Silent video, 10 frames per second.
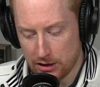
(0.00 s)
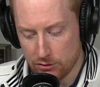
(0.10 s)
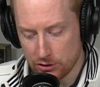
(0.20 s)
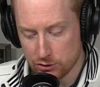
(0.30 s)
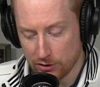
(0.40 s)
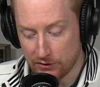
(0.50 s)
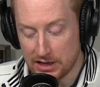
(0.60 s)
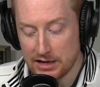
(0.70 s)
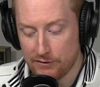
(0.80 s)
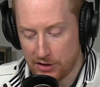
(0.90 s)
and you can sort of
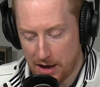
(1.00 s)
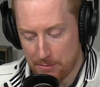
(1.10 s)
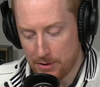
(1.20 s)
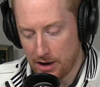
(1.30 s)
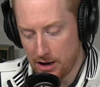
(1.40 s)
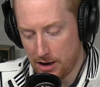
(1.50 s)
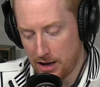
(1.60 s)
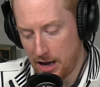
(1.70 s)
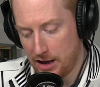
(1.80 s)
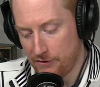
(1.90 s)
give them
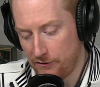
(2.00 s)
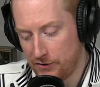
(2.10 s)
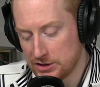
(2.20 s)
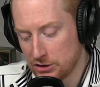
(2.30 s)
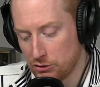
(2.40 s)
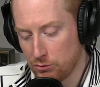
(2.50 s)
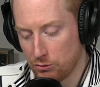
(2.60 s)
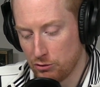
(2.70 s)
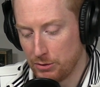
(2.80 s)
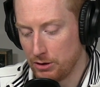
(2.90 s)
a physical
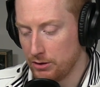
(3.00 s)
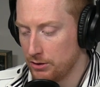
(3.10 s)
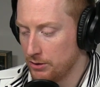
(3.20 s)
rumor.